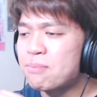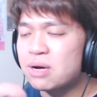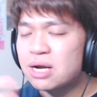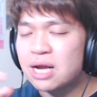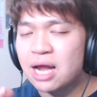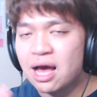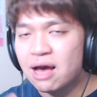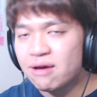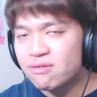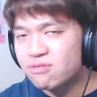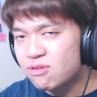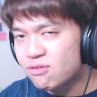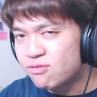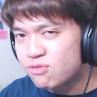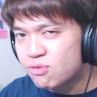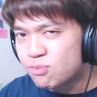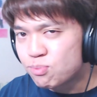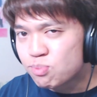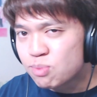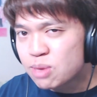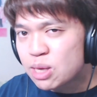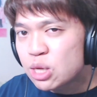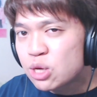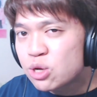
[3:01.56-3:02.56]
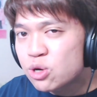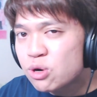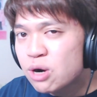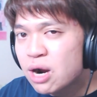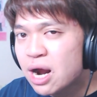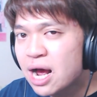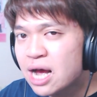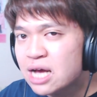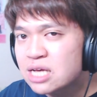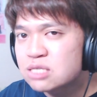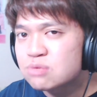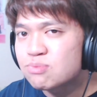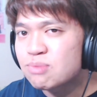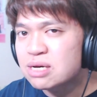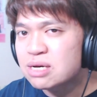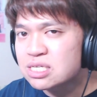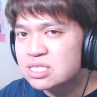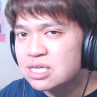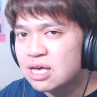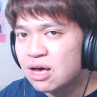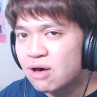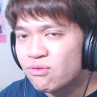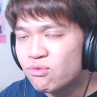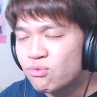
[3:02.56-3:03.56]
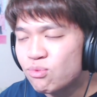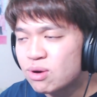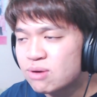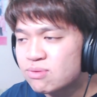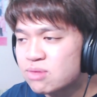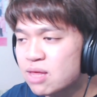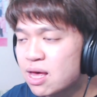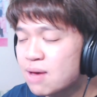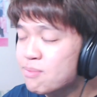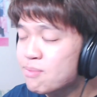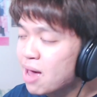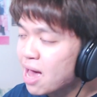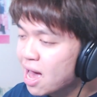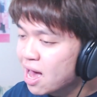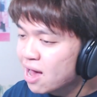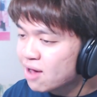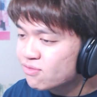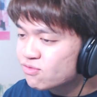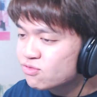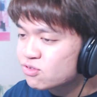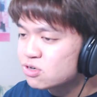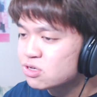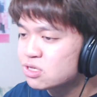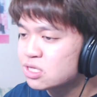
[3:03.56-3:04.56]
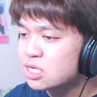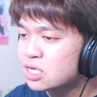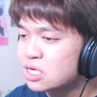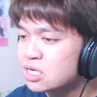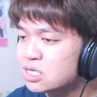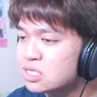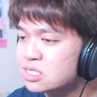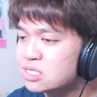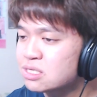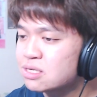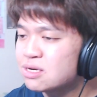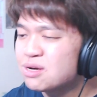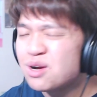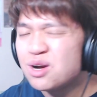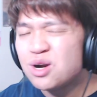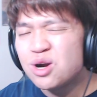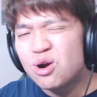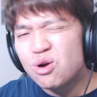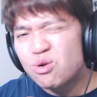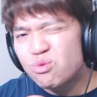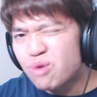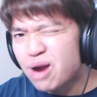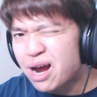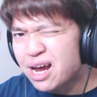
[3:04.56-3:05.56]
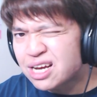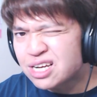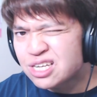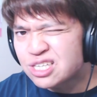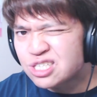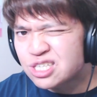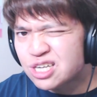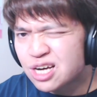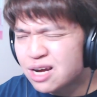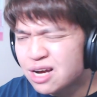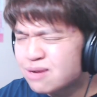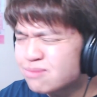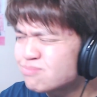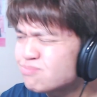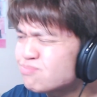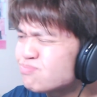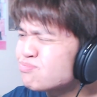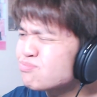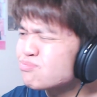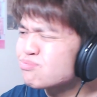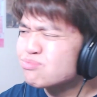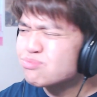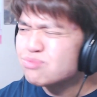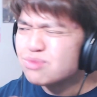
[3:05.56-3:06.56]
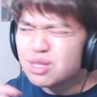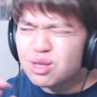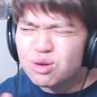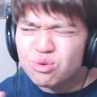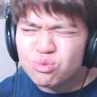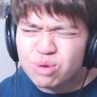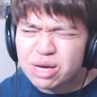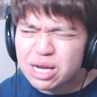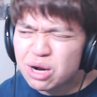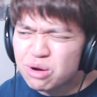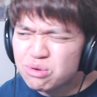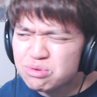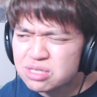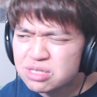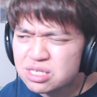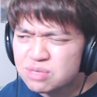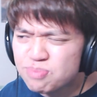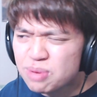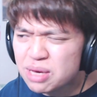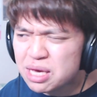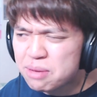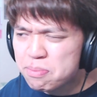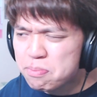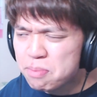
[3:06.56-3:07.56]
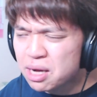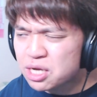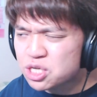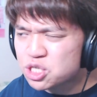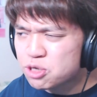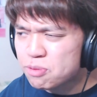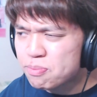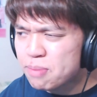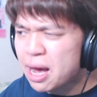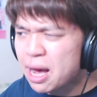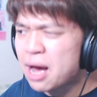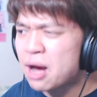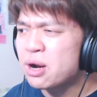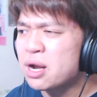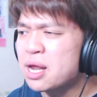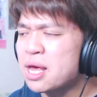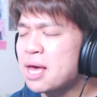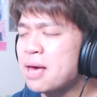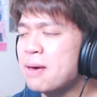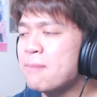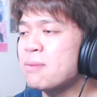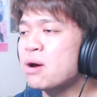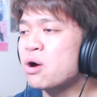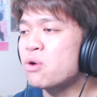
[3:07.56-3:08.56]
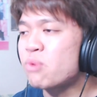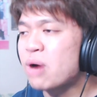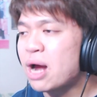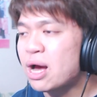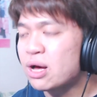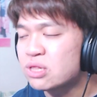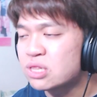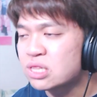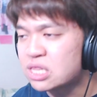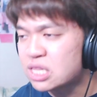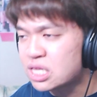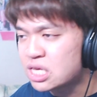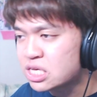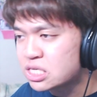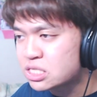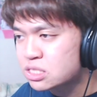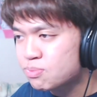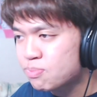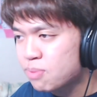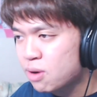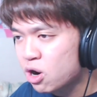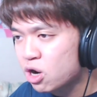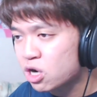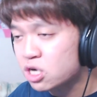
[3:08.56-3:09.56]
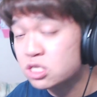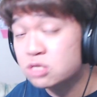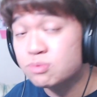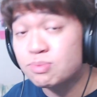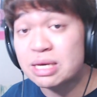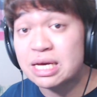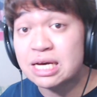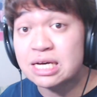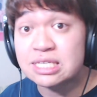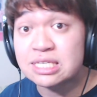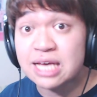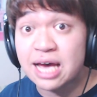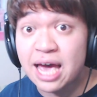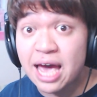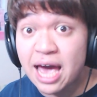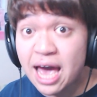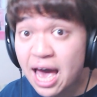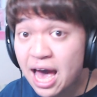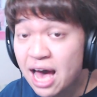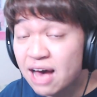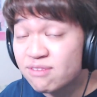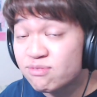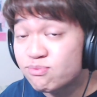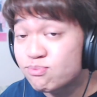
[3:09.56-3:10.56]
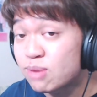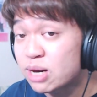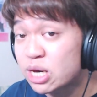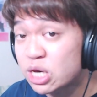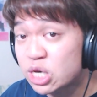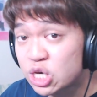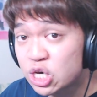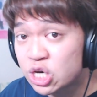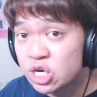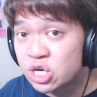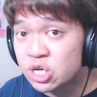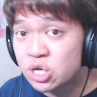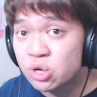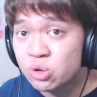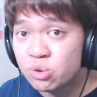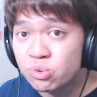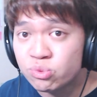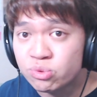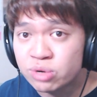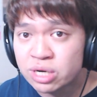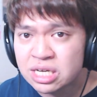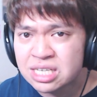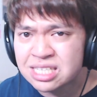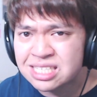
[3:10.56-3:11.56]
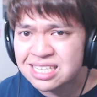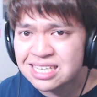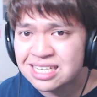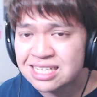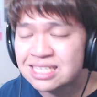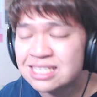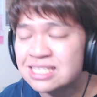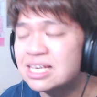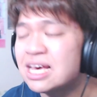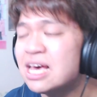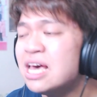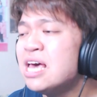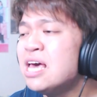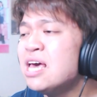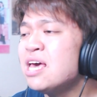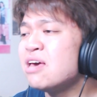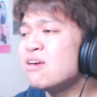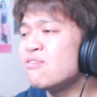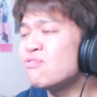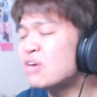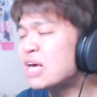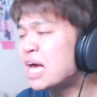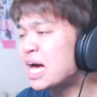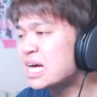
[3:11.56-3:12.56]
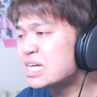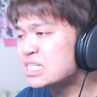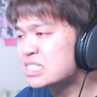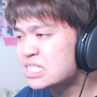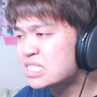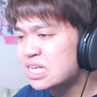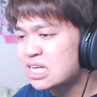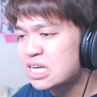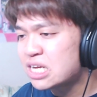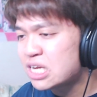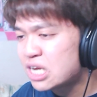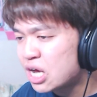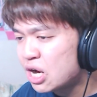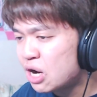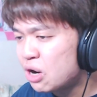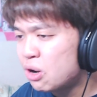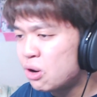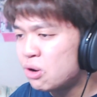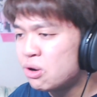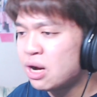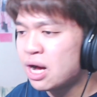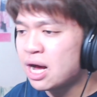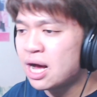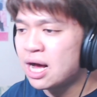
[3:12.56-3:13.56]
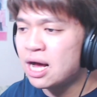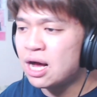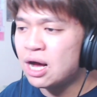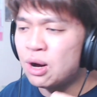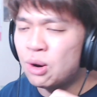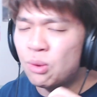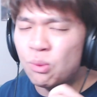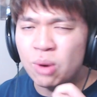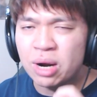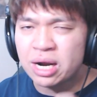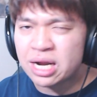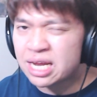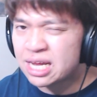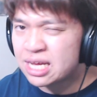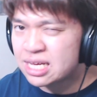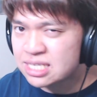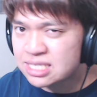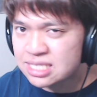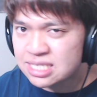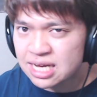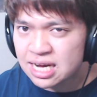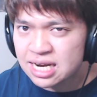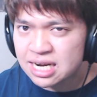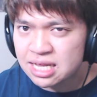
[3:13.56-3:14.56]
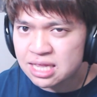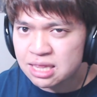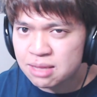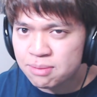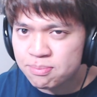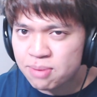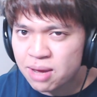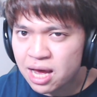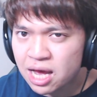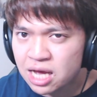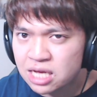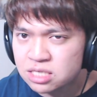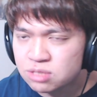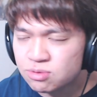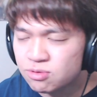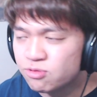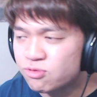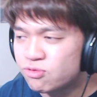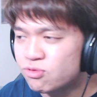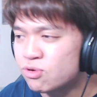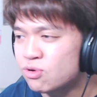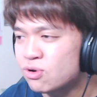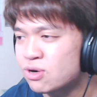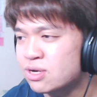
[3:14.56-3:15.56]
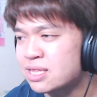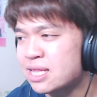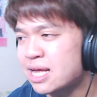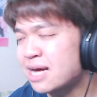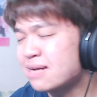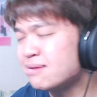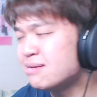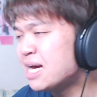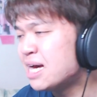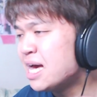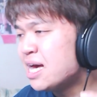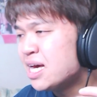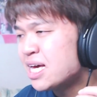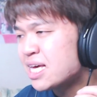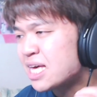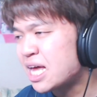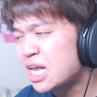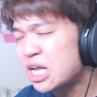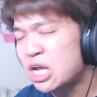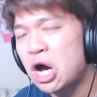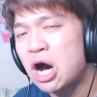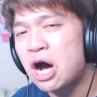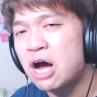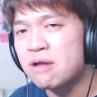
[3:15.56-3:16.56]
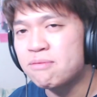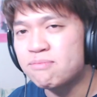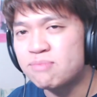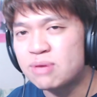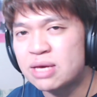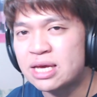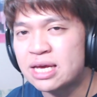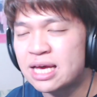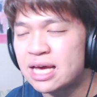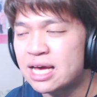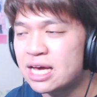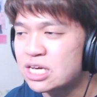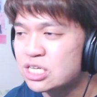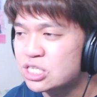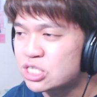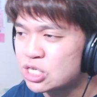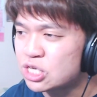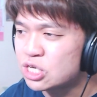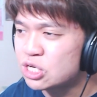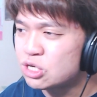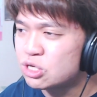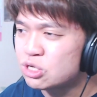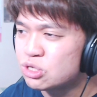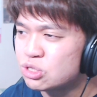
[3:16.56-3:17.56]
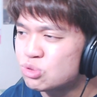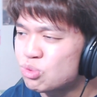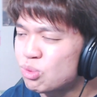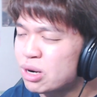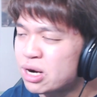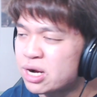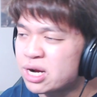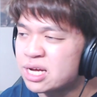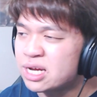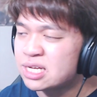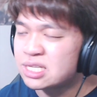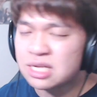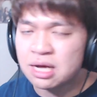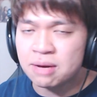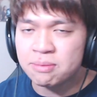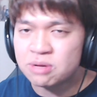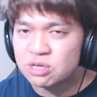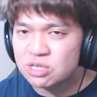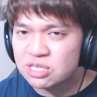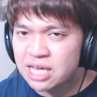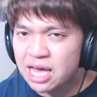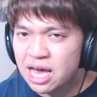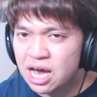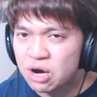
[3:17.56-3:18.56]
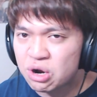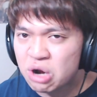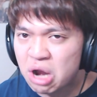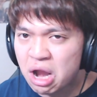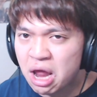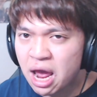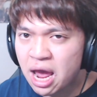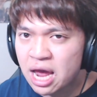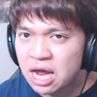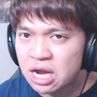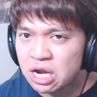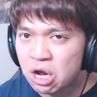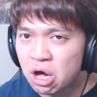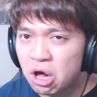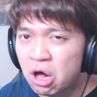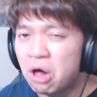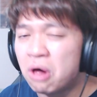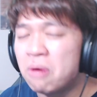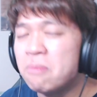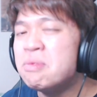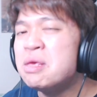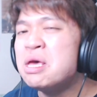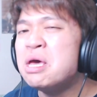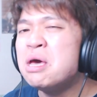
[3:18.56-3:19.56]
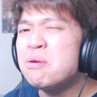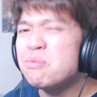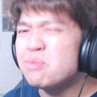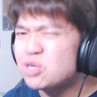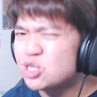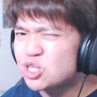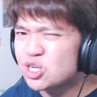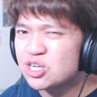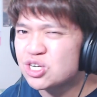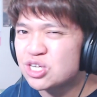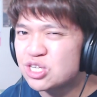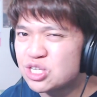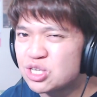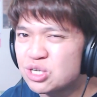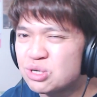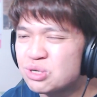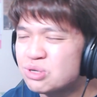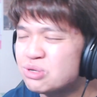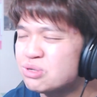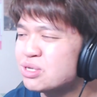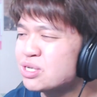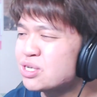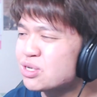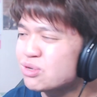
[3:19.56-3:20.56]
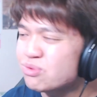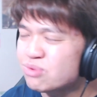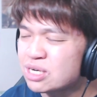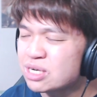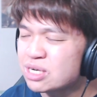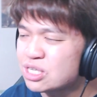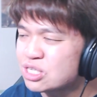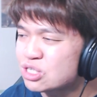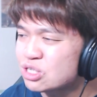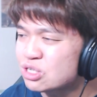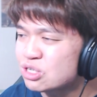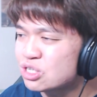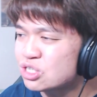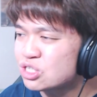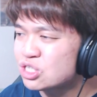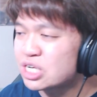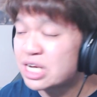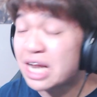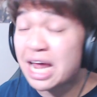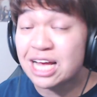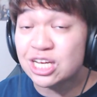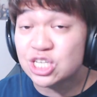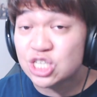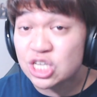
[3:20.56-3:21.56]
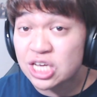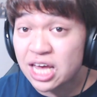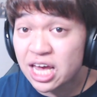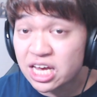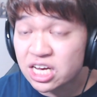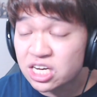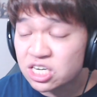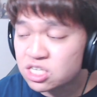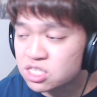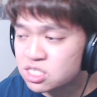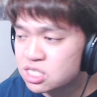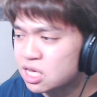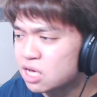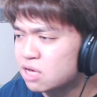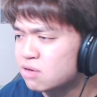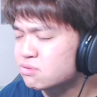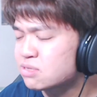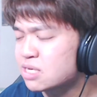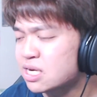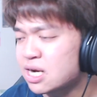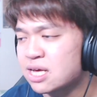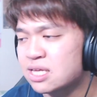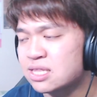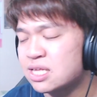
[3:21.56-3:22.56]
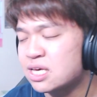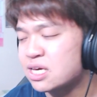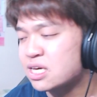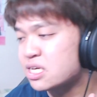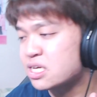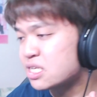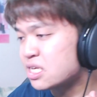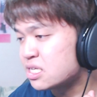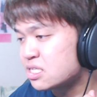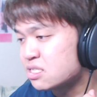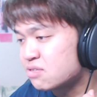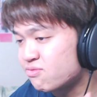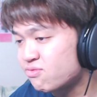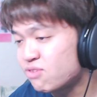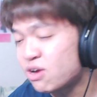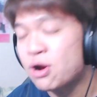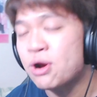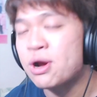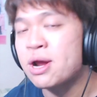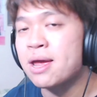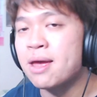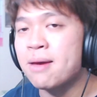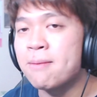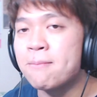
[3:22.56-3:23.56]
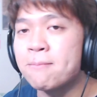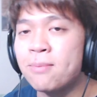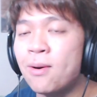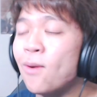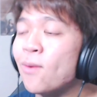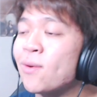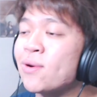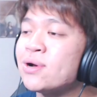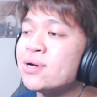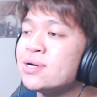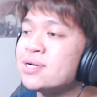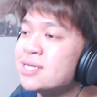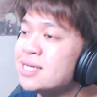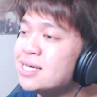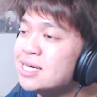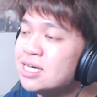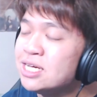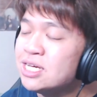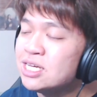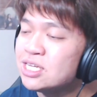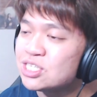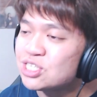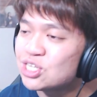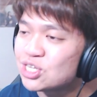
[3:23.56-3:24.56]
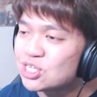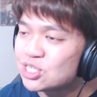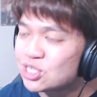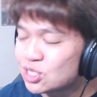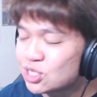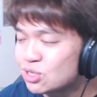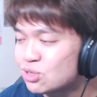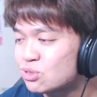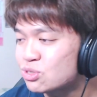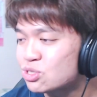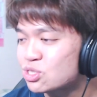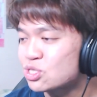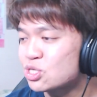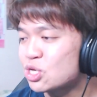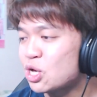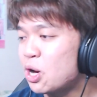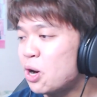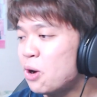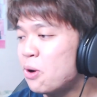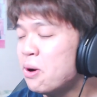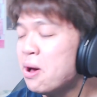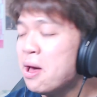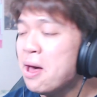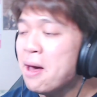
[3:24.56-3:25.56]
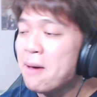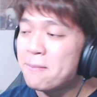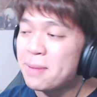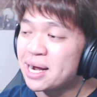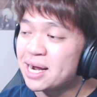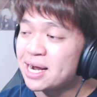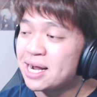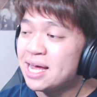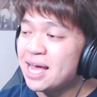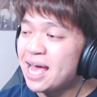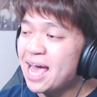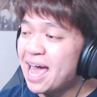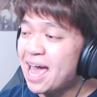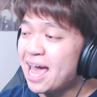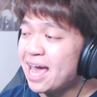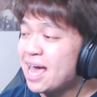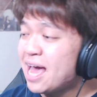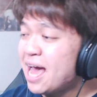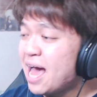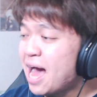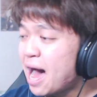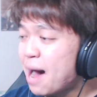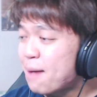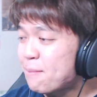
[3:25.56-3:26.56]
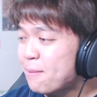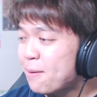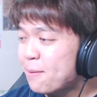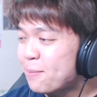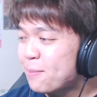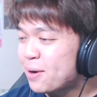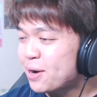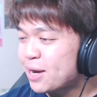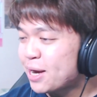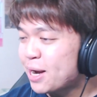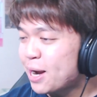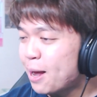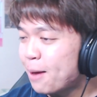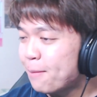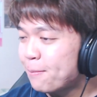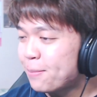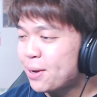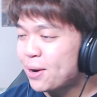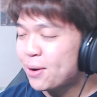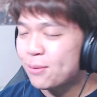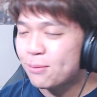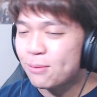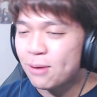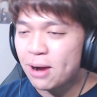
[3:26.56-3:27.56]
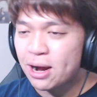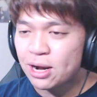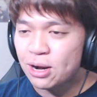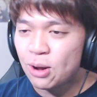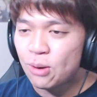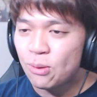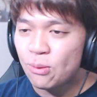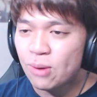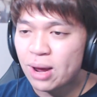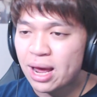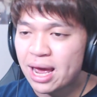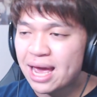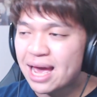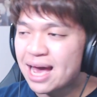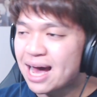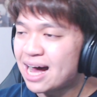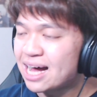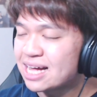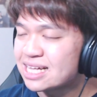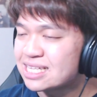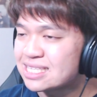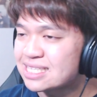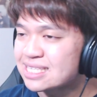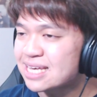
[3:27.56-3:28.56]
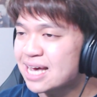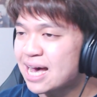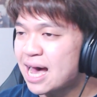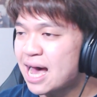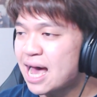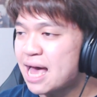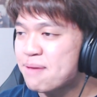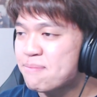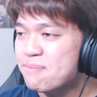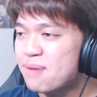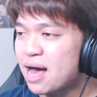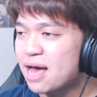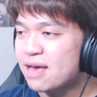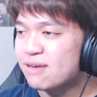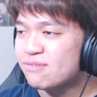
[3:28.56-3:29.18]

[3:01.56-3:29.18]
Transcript: going to have to familiarize myself with them after this. Ryan Jun, we don't speak much about him around these parts because I have my good reasons. If you guys didn't know what he has done in the past before, that cannot be excused, where he doubled down and all. Be sure to do your research and educate yourselves, and I think it is very important to do so. But hey, I'm going to bring it up here right away. Untie by